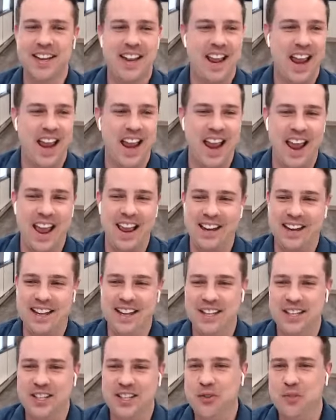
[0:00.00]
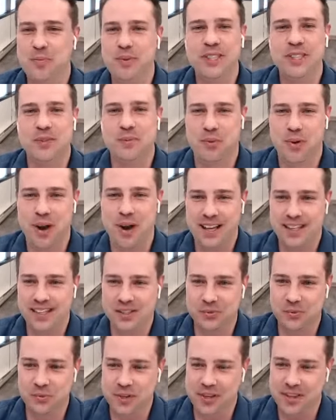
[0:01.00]
And you'd be
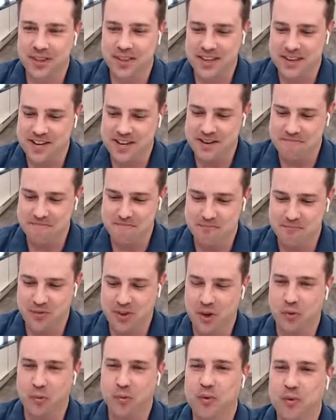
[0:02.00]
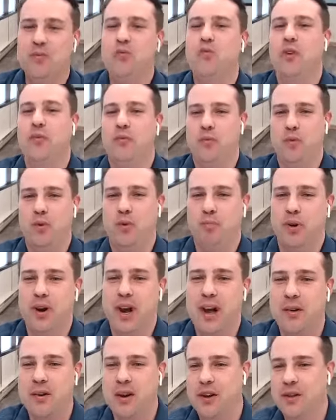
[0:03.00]
surprised with, we put
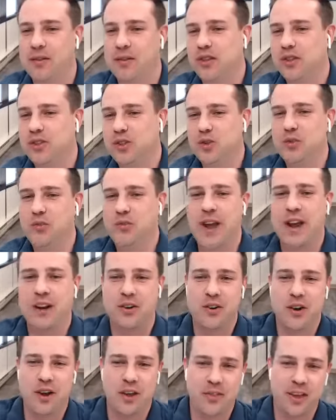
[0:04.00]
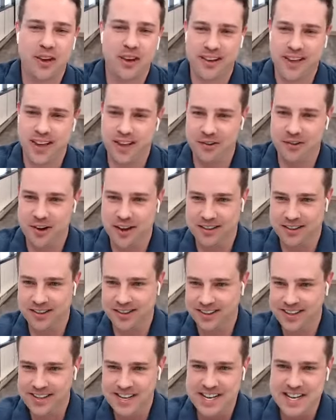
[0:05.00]
out a two-factor authenticator out
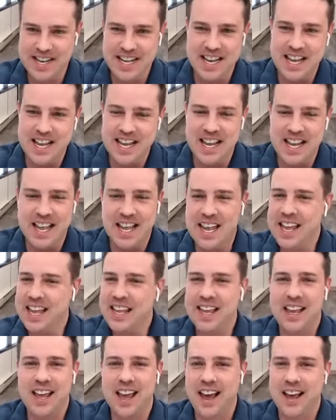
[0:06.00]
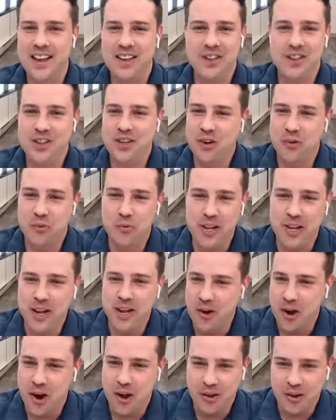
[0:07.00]
there. We can
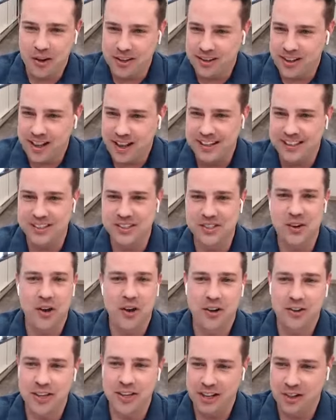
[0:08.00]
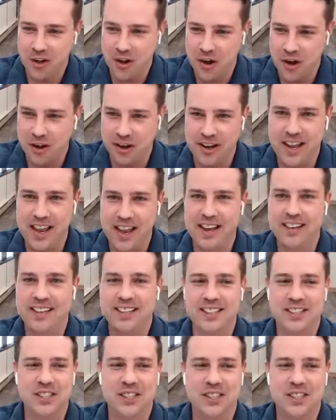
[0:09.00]
call our clients all day long, and it